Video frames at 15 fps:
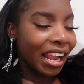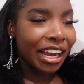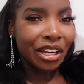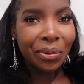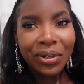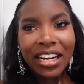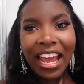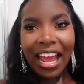
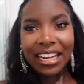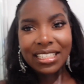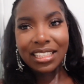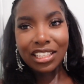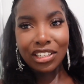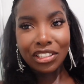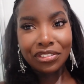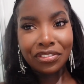kind of want to add to
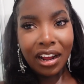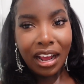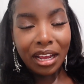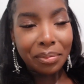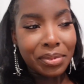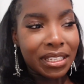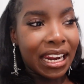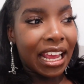the good
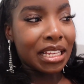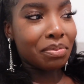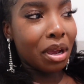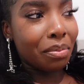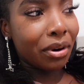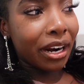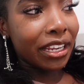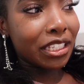vibes and ask
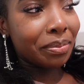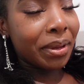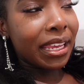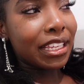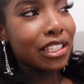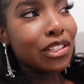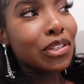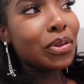my
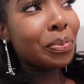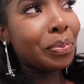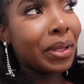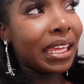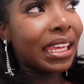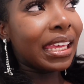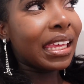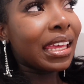bridesmaids to
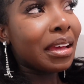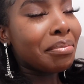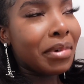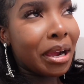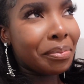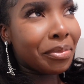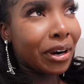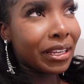be
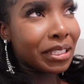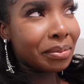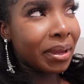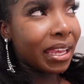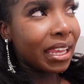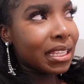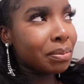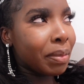my
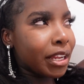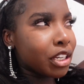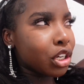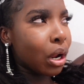bridesmaids, but I don't